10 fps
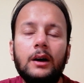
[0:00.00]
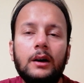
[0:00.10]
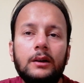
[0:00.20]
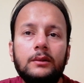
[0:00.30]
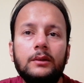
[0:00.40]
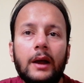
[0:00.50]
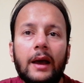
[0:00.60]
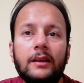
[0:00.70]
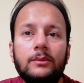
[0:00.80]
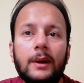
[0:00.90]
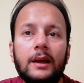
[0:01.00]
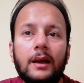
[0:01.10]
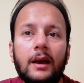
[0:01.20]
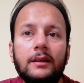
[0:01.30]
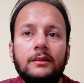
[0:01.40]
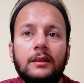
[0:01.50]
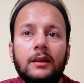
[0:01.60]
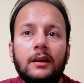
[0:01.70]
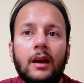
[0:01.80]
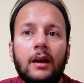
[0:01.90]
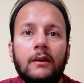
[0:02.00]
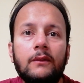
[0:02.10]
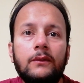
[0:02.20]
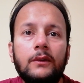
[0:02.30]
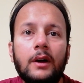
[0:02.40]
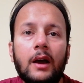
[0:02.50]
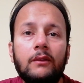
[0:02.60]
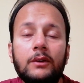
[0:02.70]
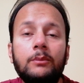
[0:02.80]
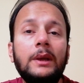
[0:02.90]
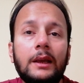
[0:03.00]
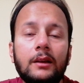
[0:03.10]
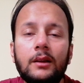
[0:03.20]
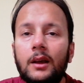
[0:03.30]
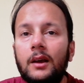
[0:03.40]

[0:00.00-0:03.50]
are as bad as they have ever been